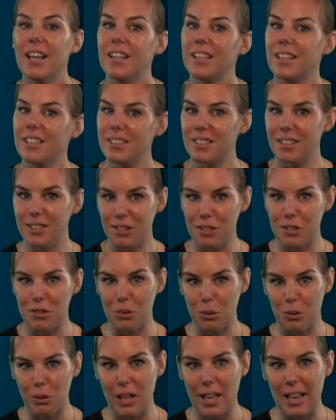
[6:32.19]
This is a
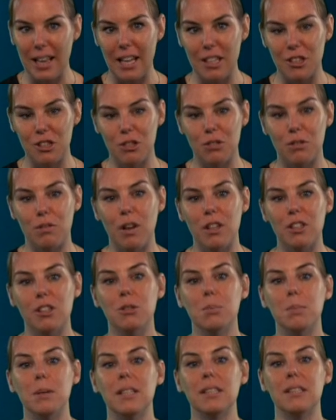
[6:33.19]
tool that lets you run
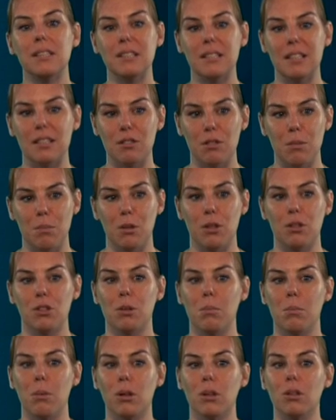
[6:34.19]
species
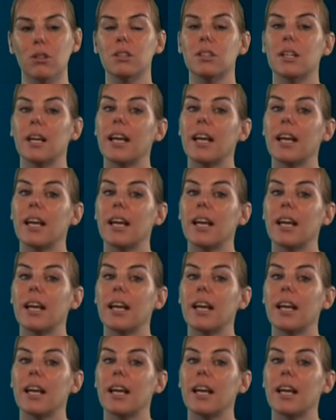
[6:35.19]
distribution models,